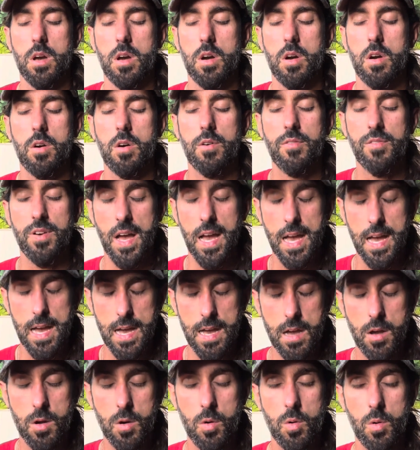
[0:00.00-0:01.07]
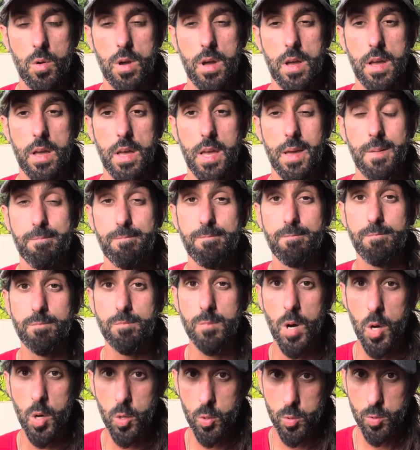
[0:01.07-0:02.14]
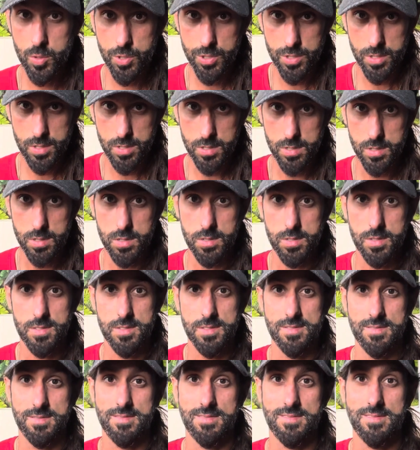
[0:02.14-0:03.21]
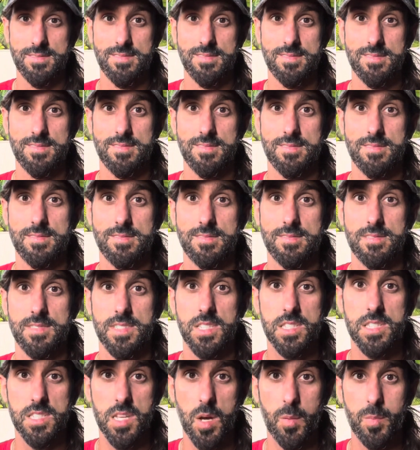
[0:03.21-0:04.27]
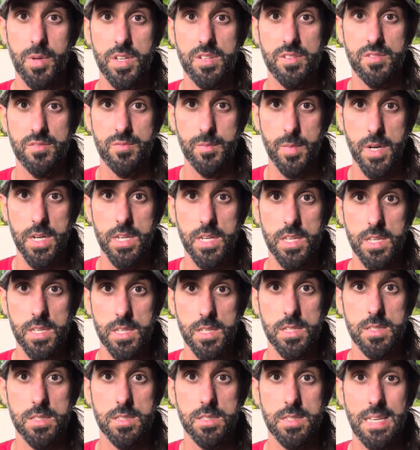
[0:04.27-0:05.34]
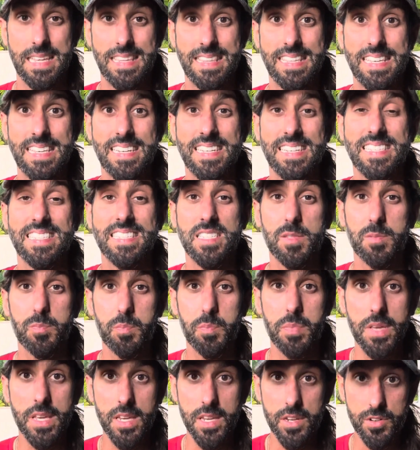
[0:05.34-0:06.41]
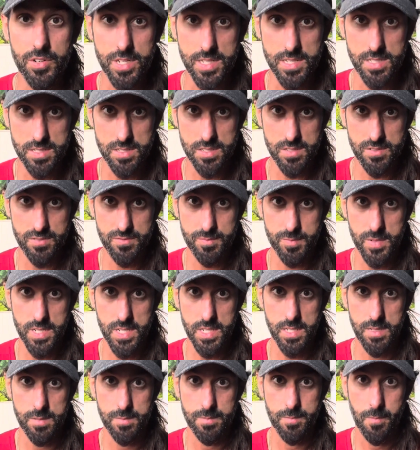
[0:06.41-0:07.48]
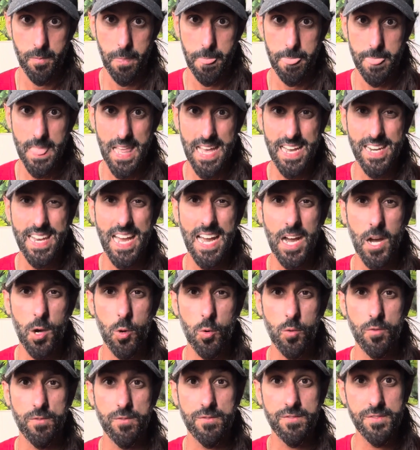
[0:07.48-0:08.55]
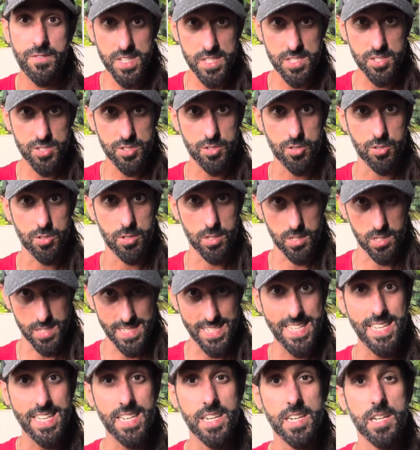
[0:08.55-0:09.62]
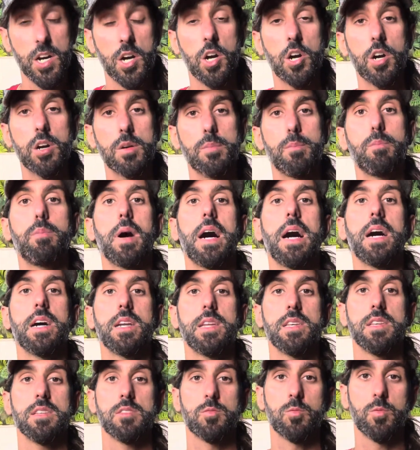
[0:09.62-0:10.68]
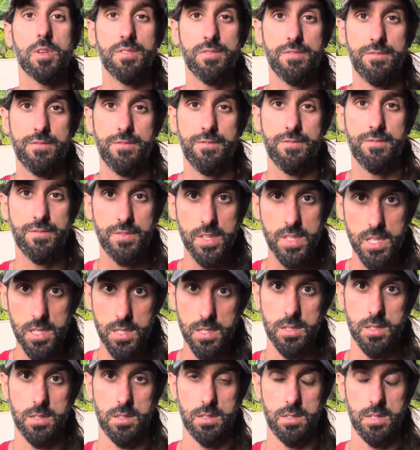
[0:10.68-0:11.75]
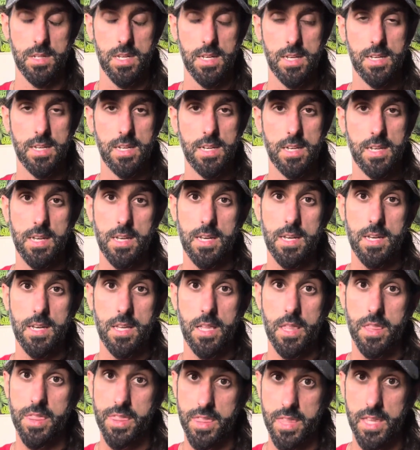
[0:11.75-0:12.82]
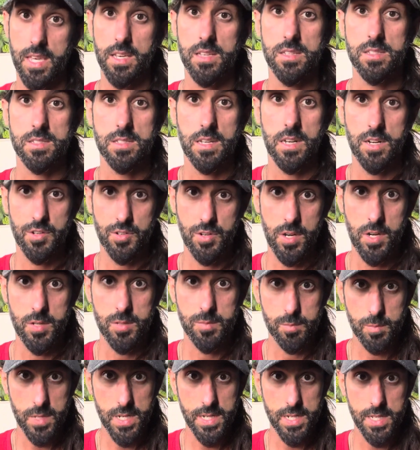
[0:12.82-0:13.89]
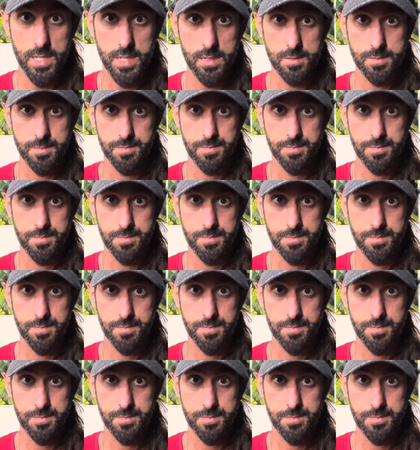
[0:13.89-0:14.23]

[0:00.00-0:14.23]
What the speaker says: of how emotional the topic of money is and the experience of money and how visceral in our bodies we feel things around money,